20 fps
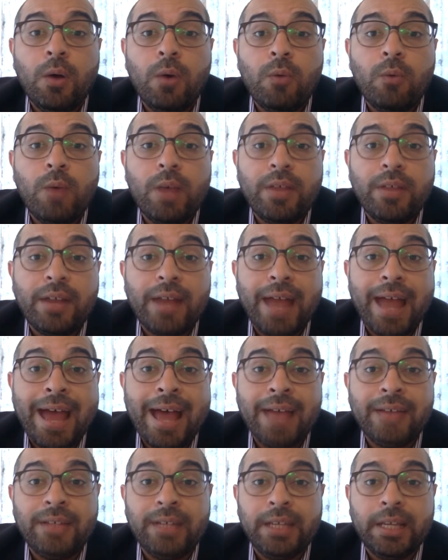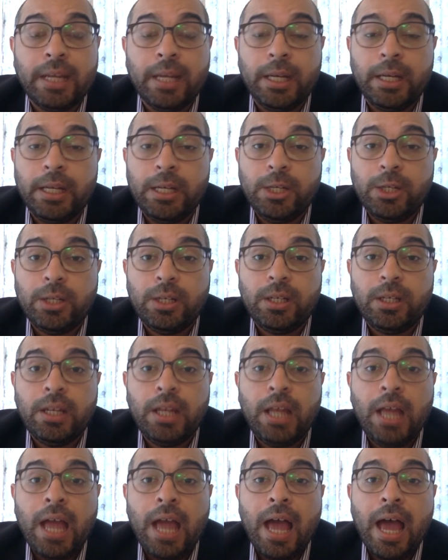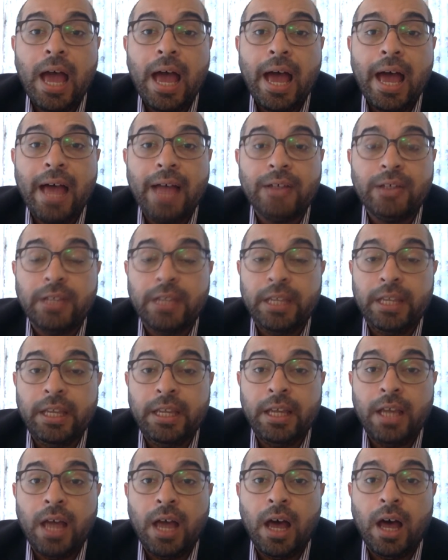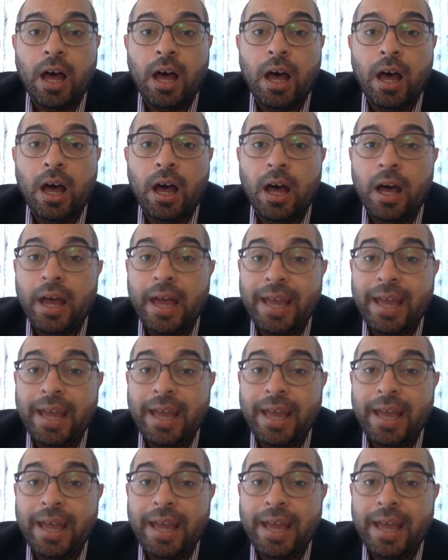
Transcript: whether as a clinician, as an